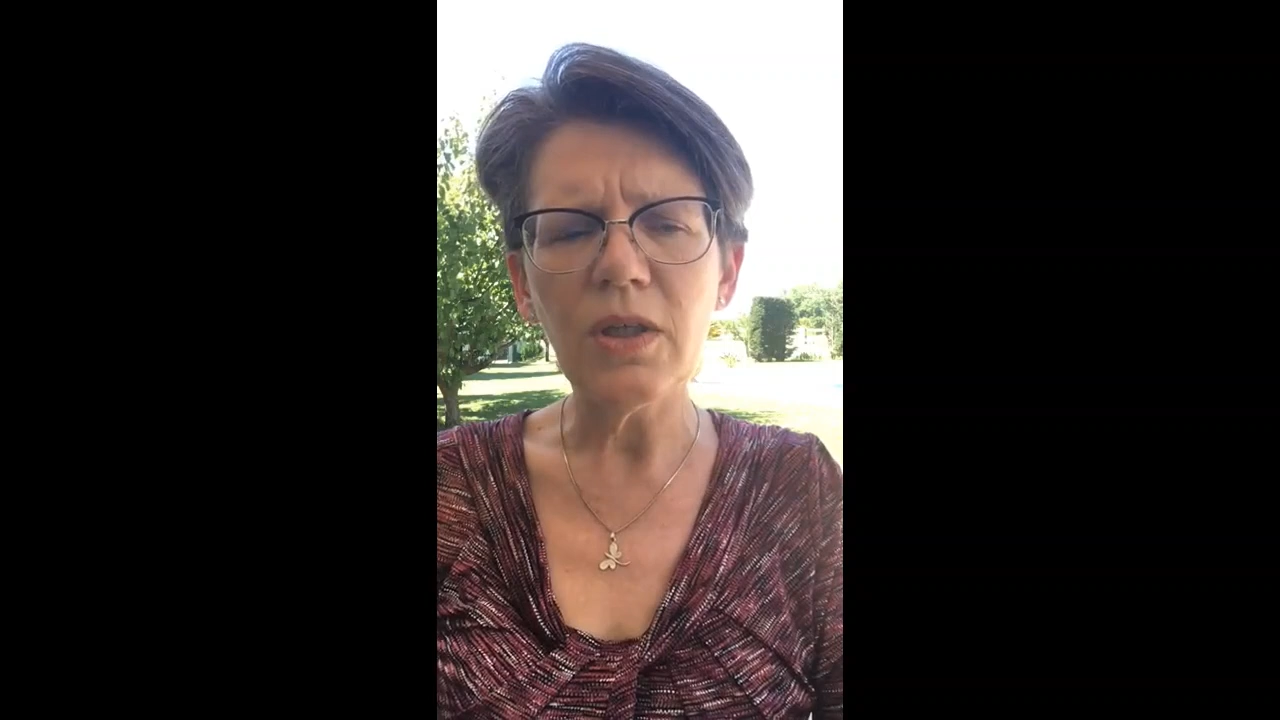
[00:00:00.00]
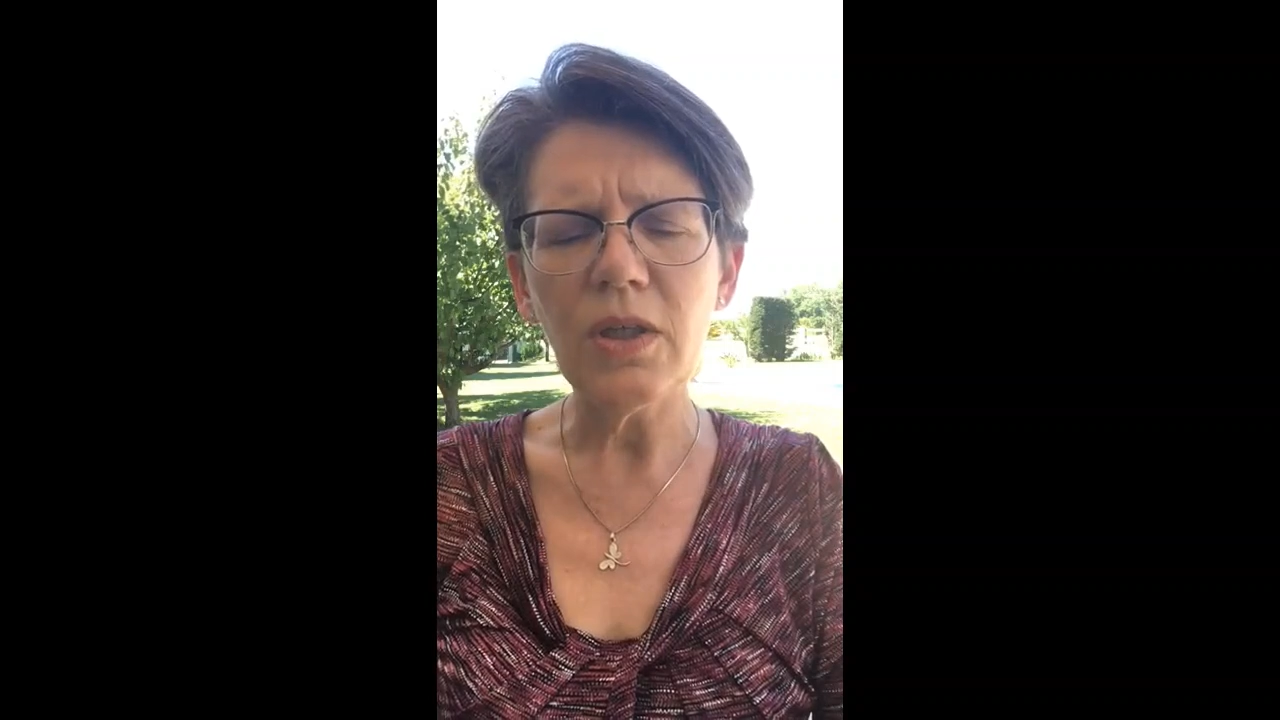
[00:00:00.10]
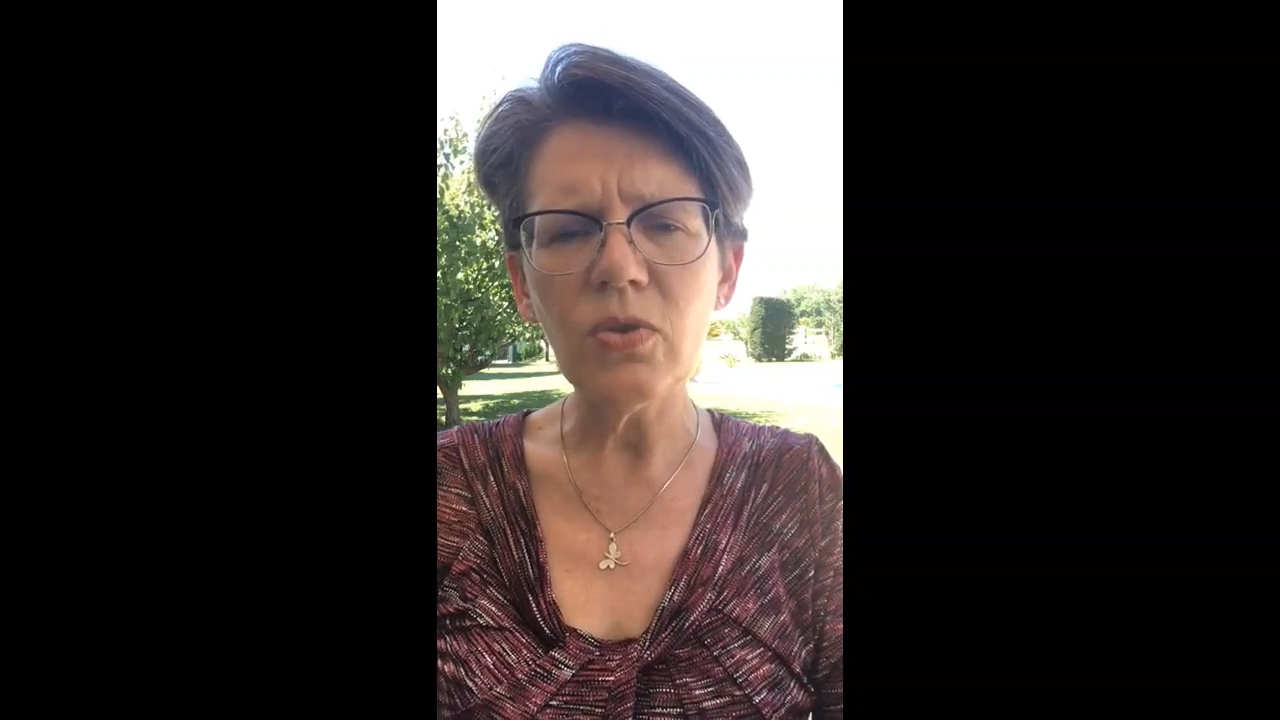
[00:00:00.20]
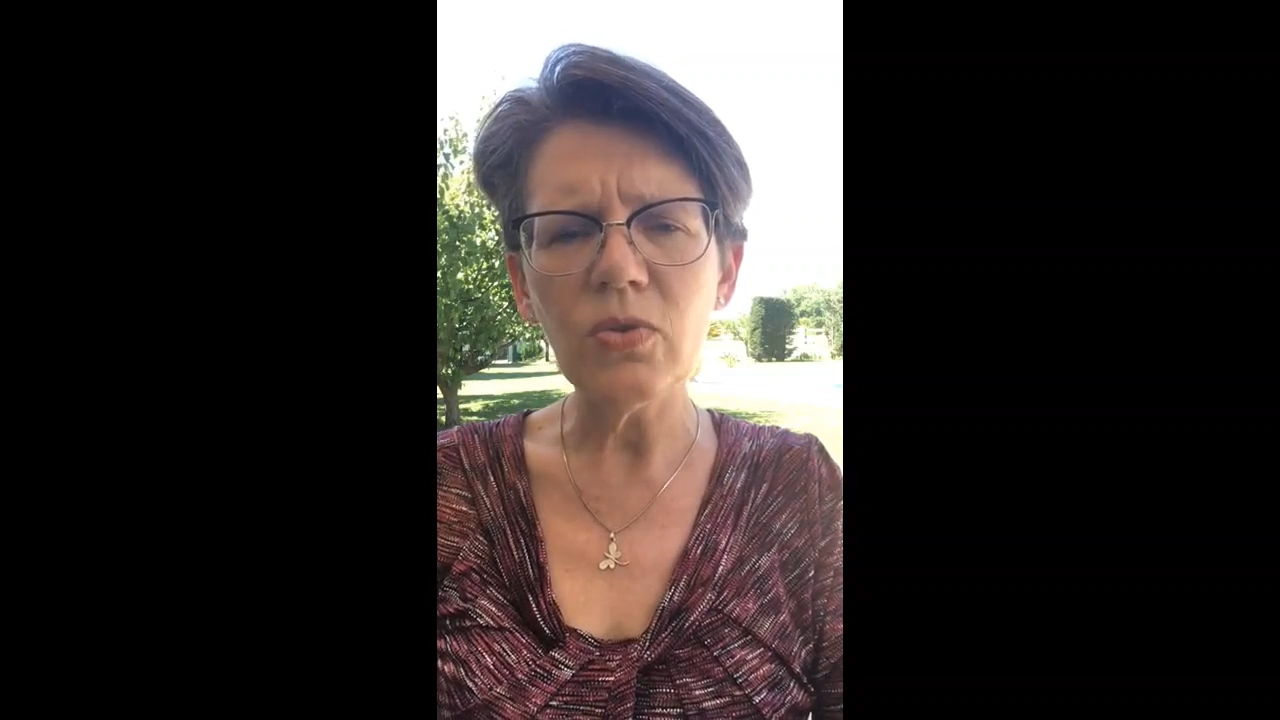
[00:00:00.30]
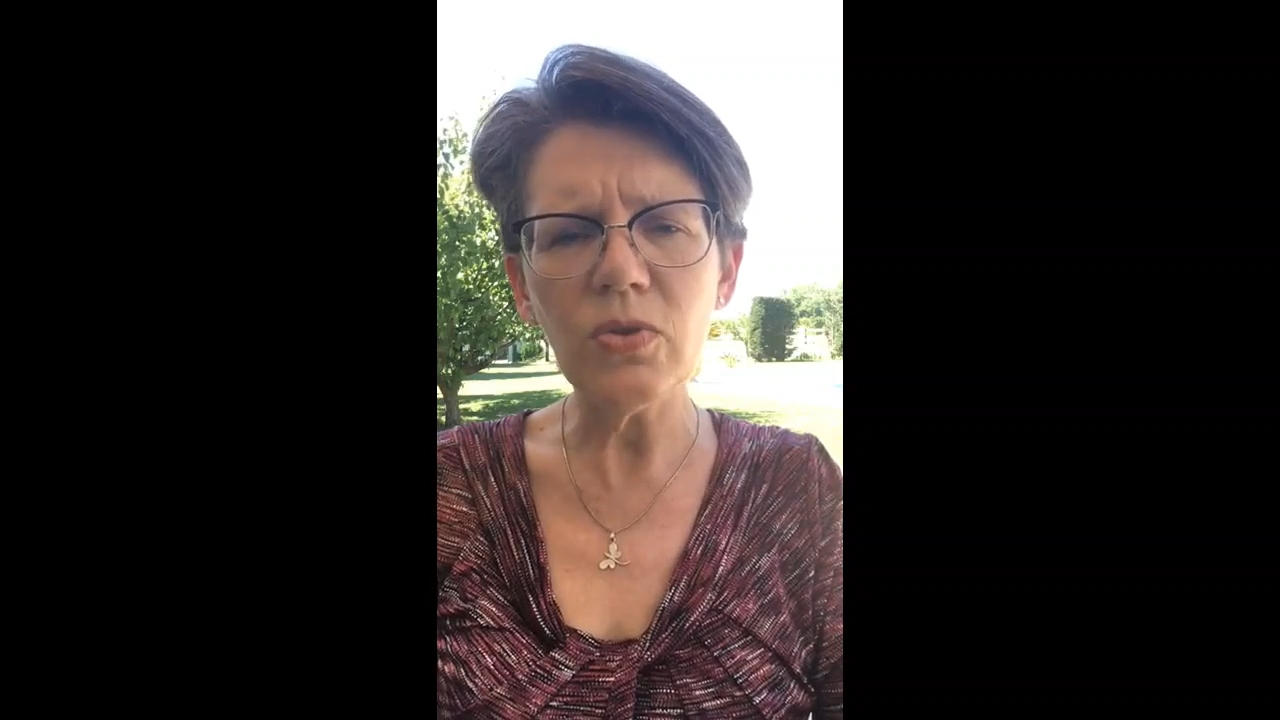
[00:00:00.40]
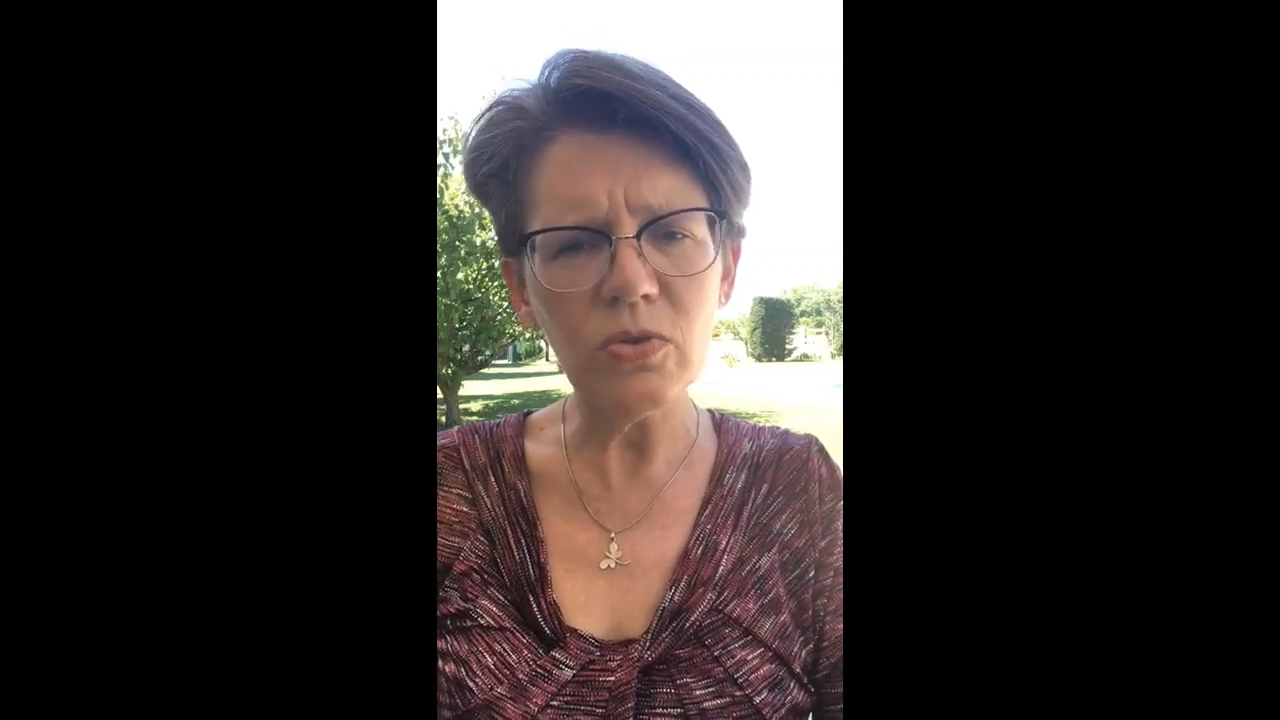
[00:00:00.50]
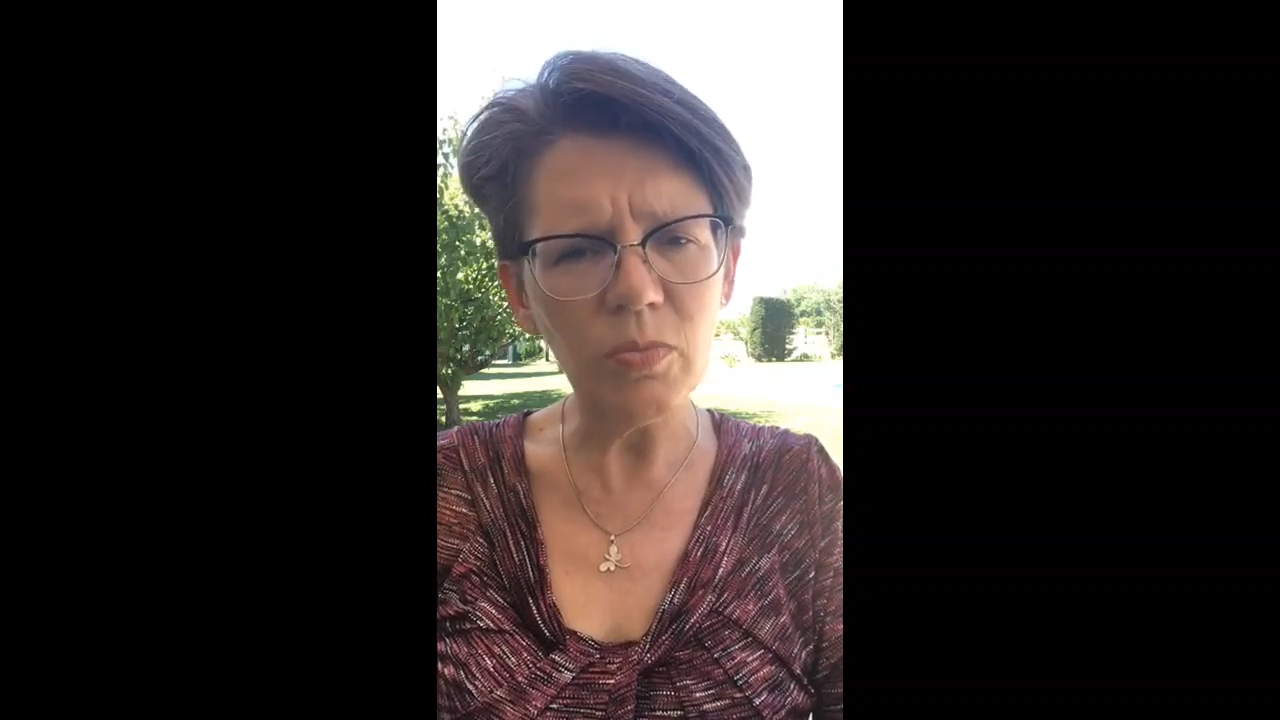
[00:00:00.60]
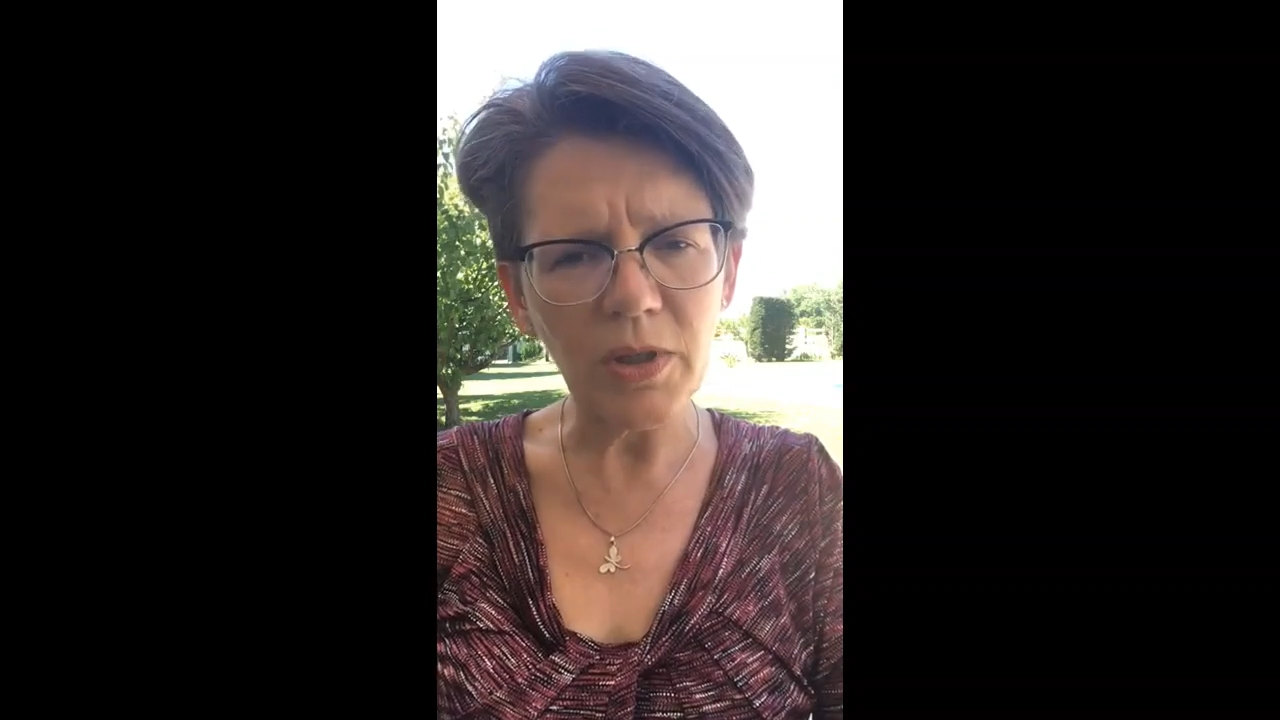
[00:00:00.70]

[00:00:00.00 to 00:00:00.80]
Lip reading: in order to